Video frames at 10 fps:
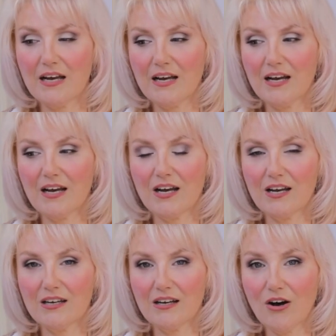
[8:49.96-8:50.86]

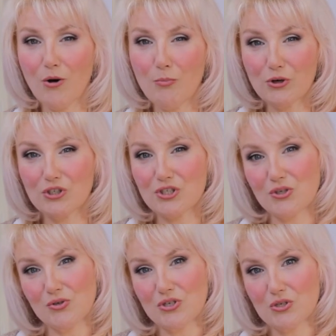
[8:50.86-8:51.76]
I'll put
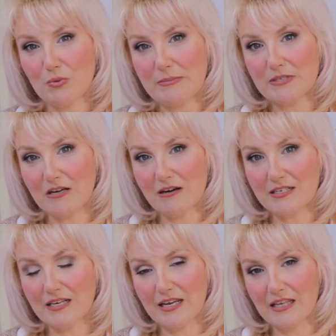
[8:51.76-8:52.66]
Susan's
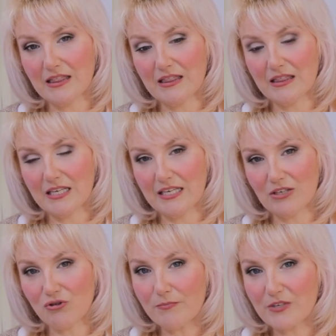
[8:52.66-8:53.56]
website in
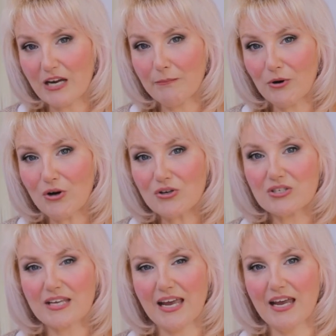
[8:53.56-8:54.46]
the drop down
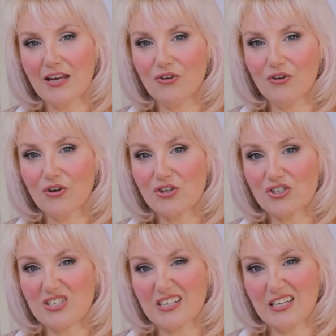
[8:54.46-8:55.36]
box, and you can
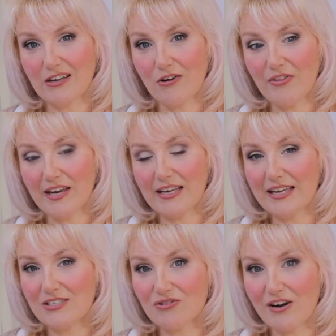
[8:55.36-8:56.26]
just click on that and
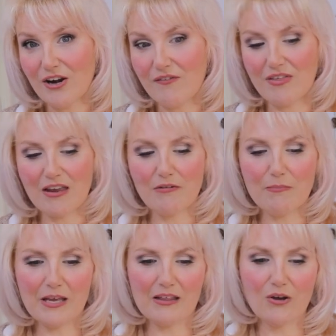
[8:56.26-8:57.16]
get straight over there and
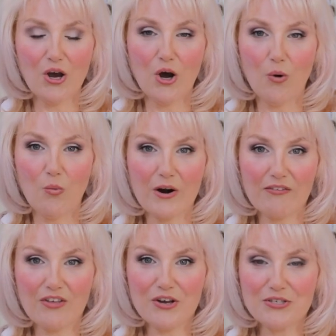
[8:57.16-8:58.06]
pick one
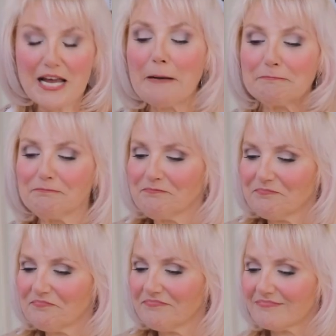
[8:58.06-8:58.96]
of those up.
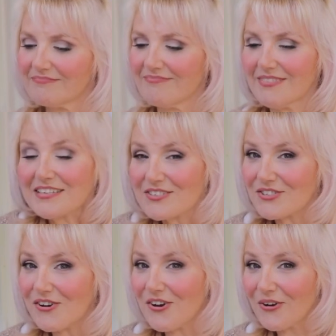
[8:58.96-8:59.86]

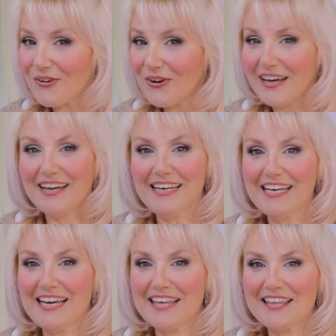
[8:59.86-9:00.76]
So
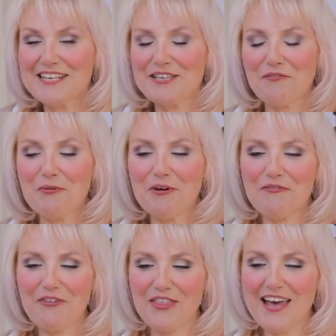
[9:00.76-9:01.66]
yeah, thanks everyone
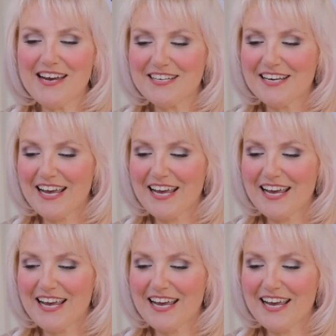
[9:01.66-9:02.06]
for that.